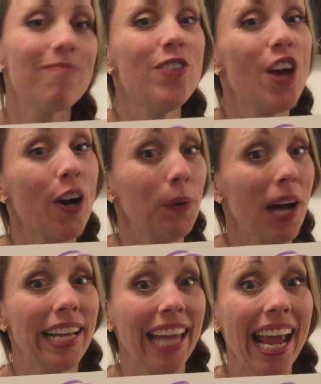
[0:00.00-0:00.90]
No,
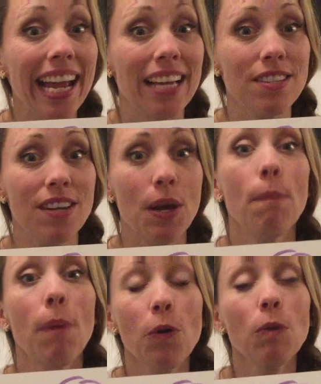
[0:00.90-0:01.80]
I can't.
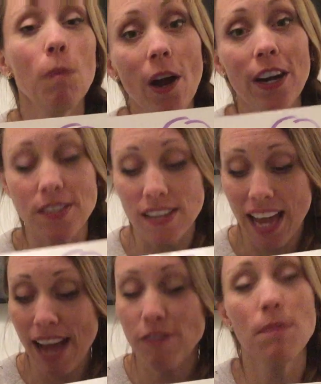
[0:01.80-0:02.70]
Both parts
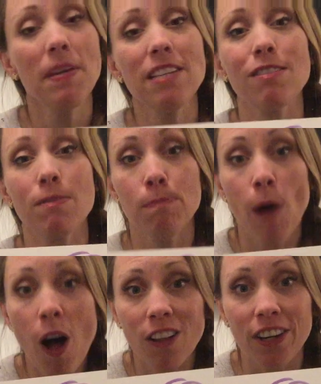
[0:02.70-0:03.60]
have to be
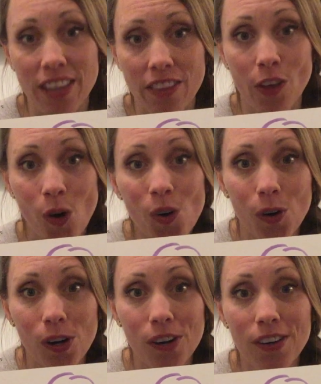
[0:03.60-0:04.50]
smaller than the
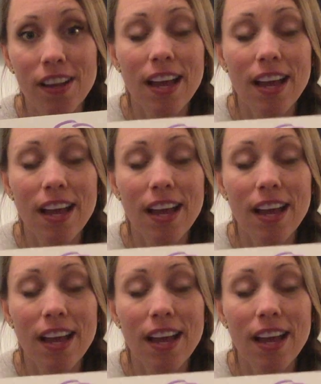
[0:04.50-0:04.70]
whole.